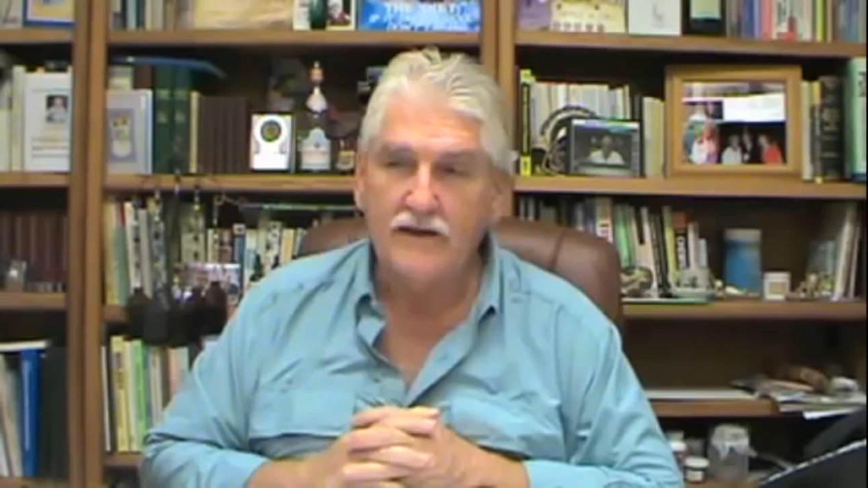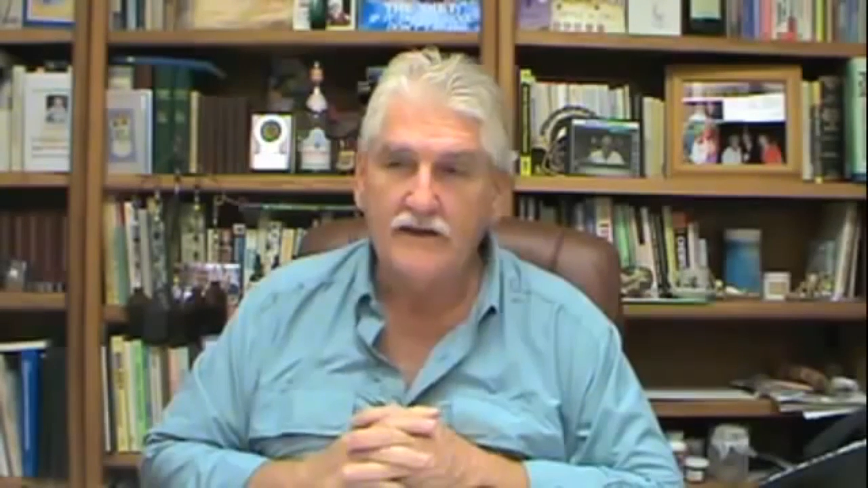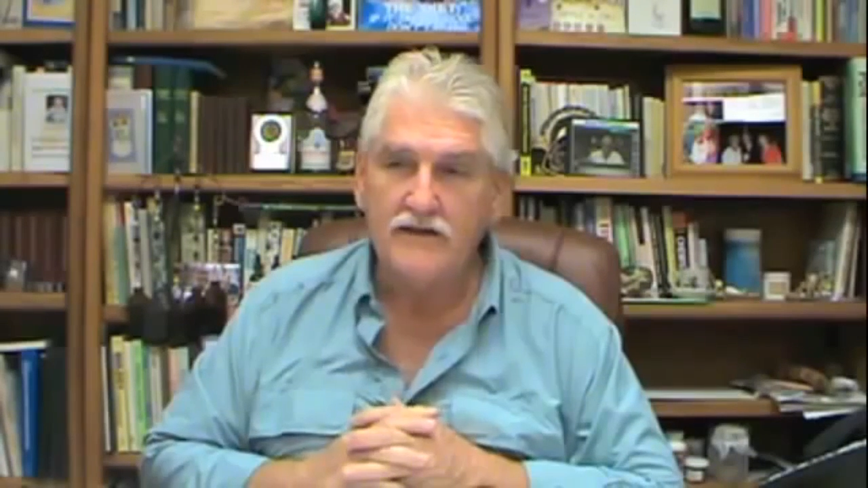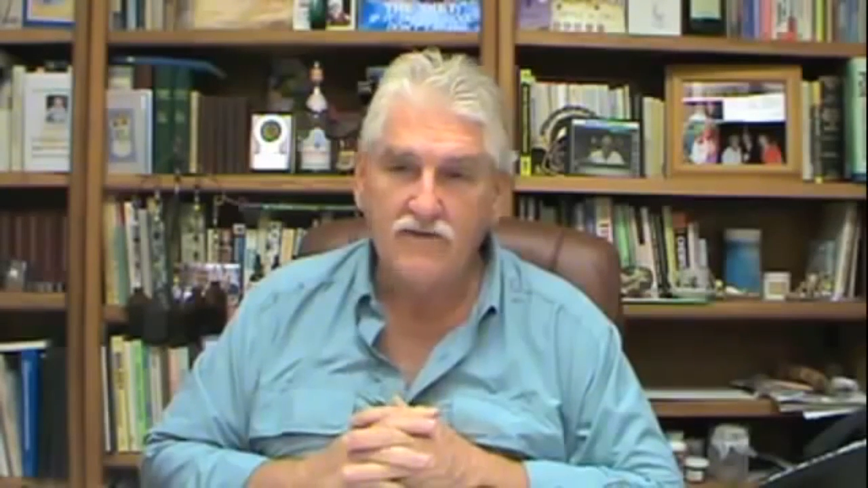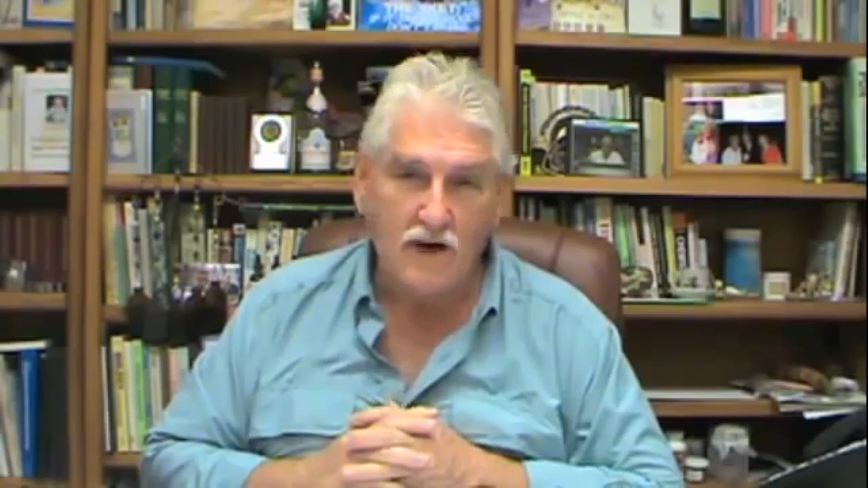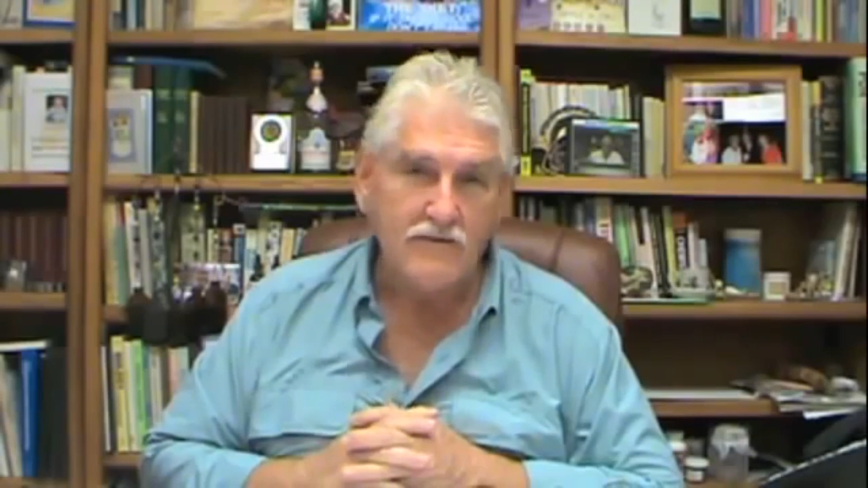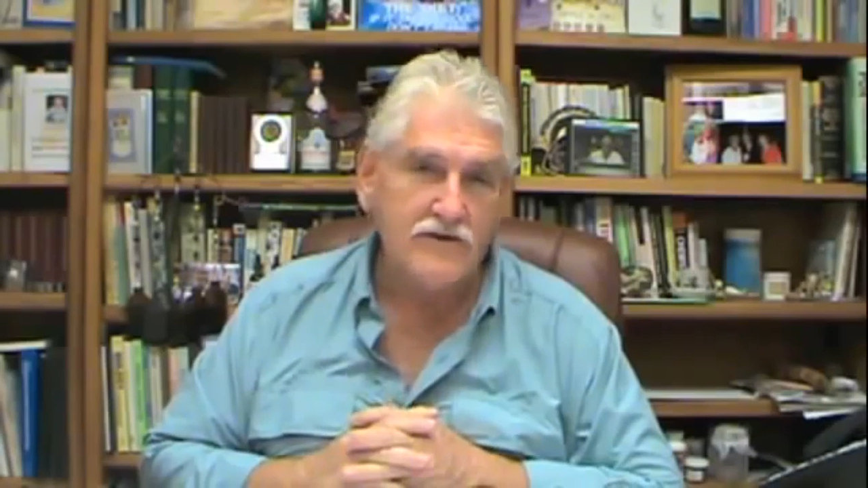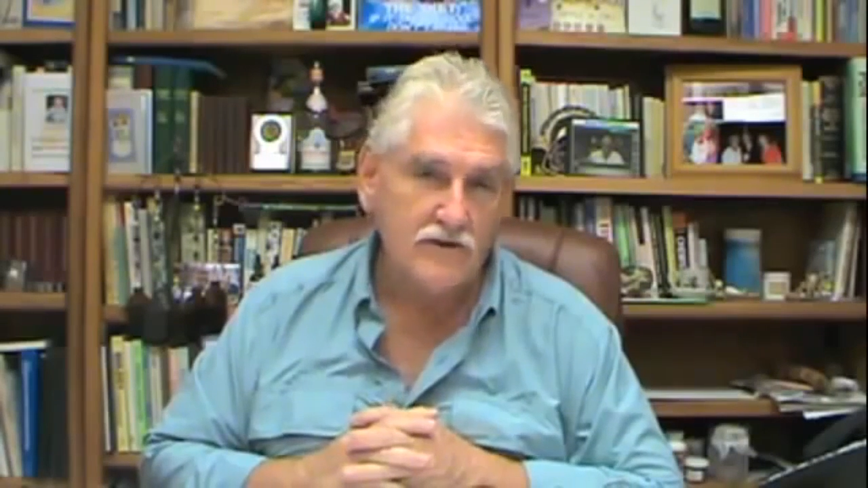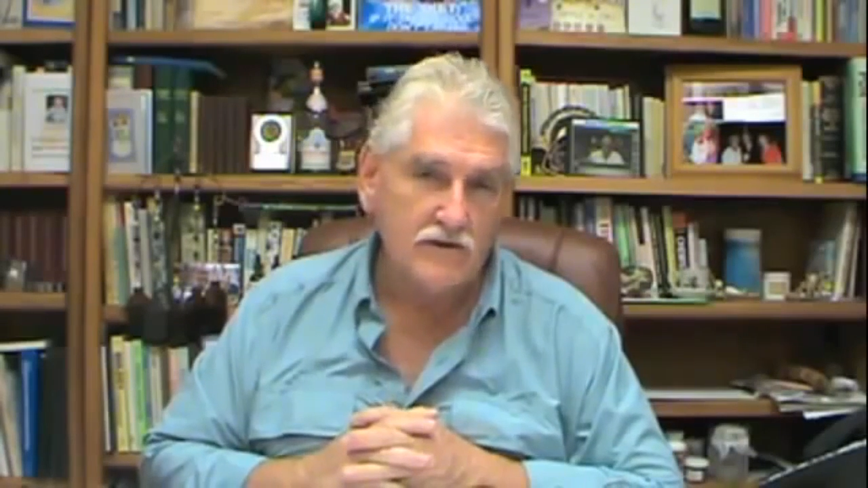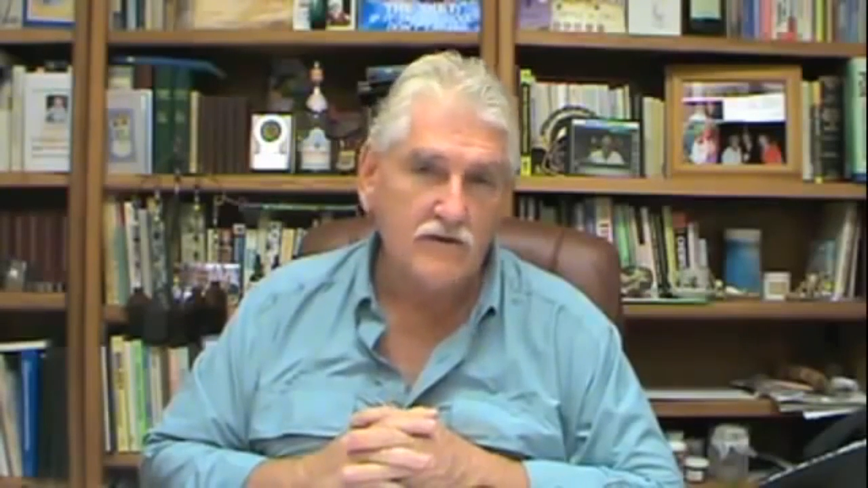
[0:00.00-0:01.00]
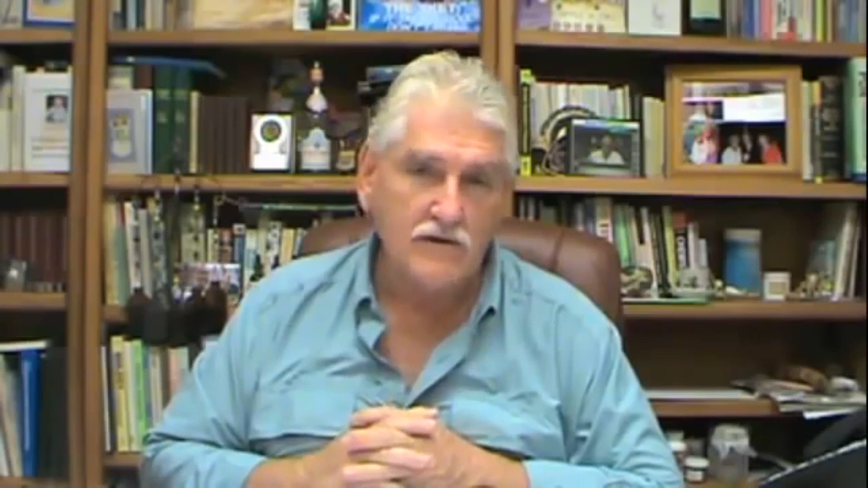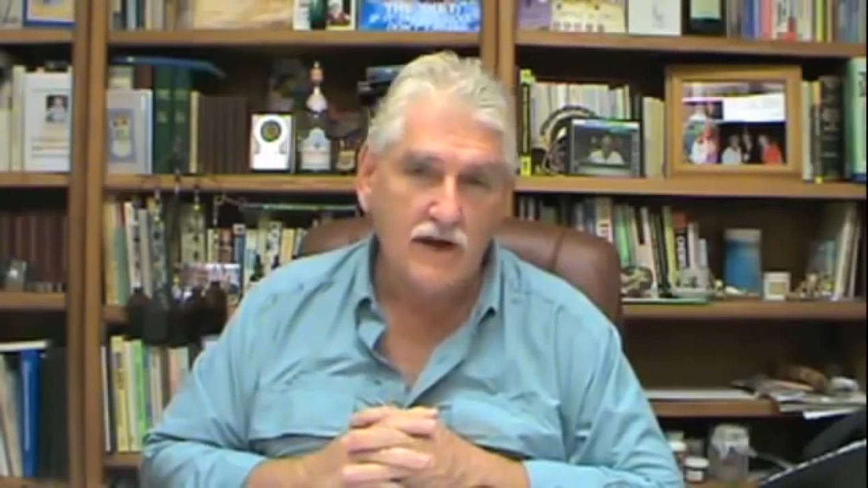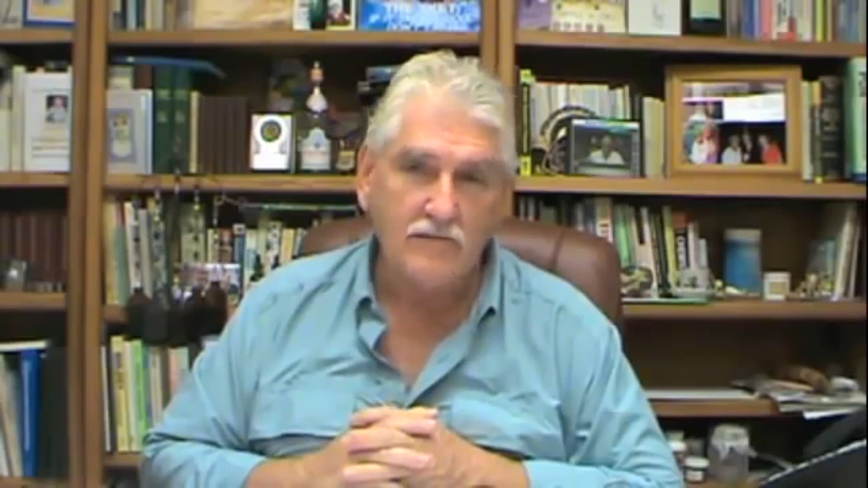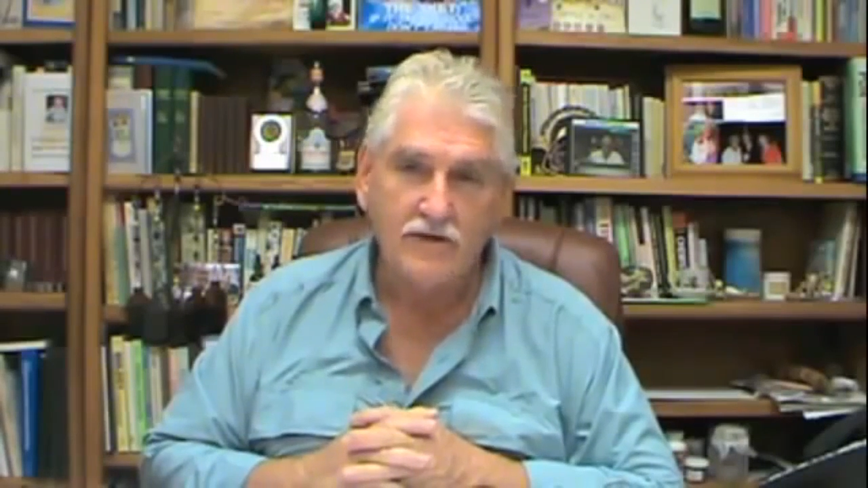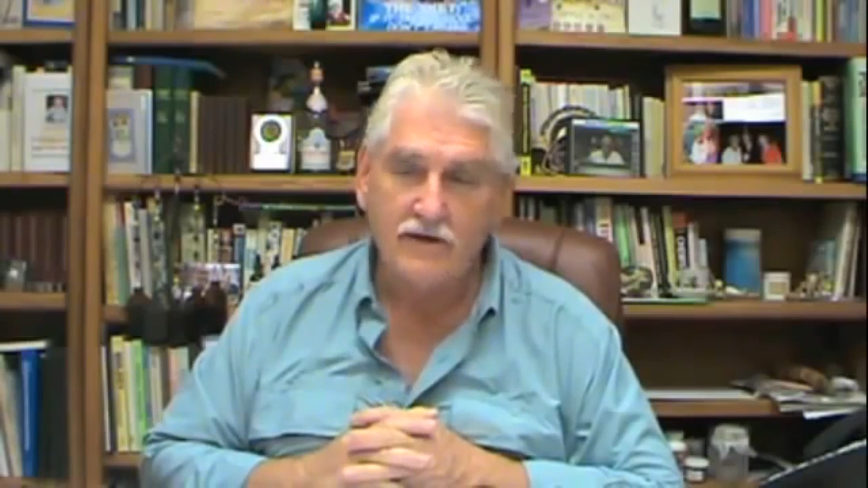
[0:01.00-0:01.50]
that these pharmaceutical
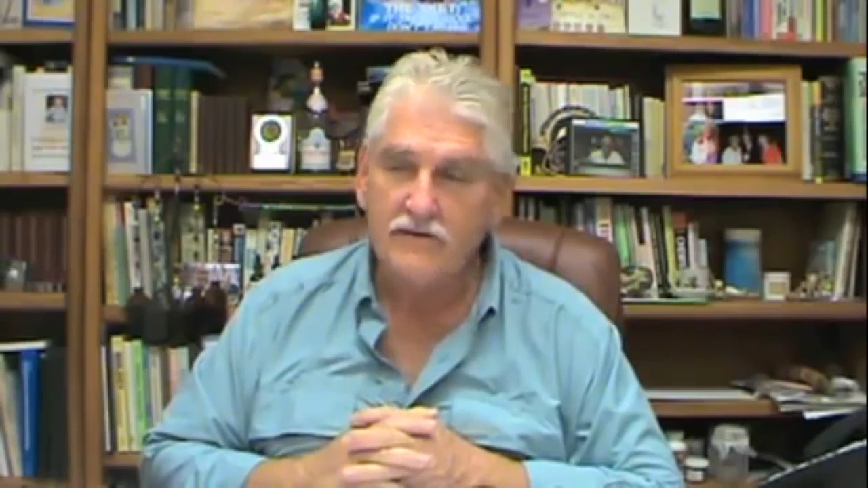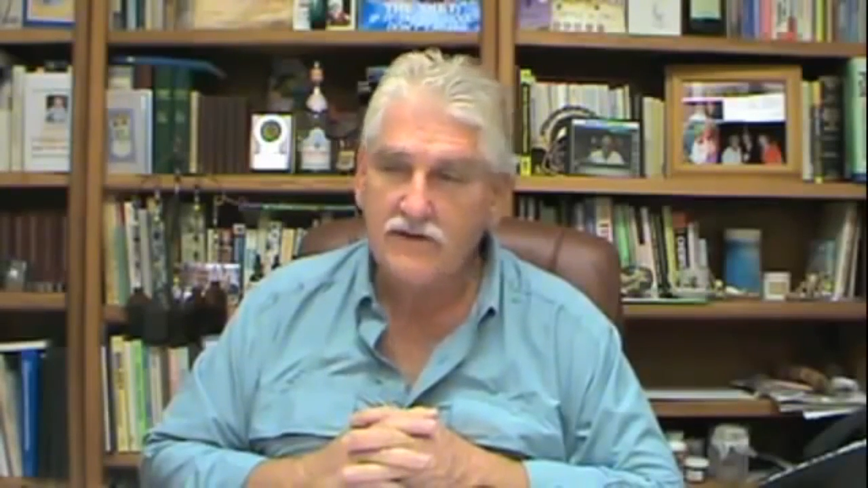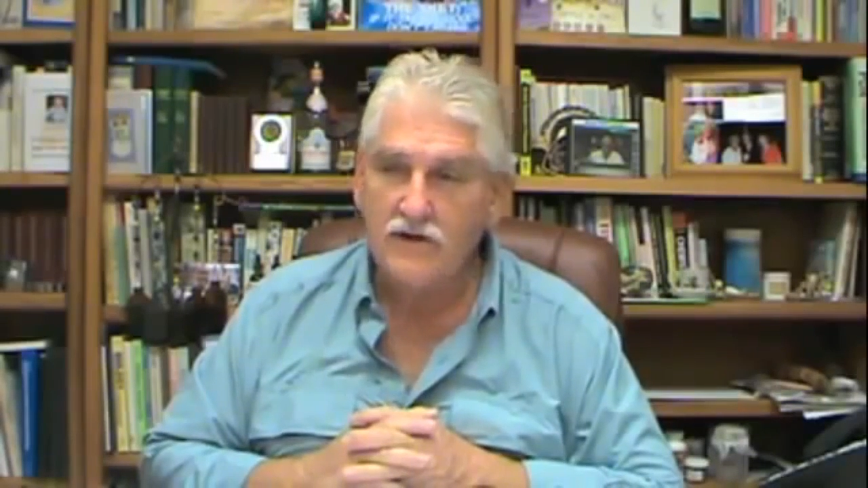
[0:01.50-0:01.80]
company was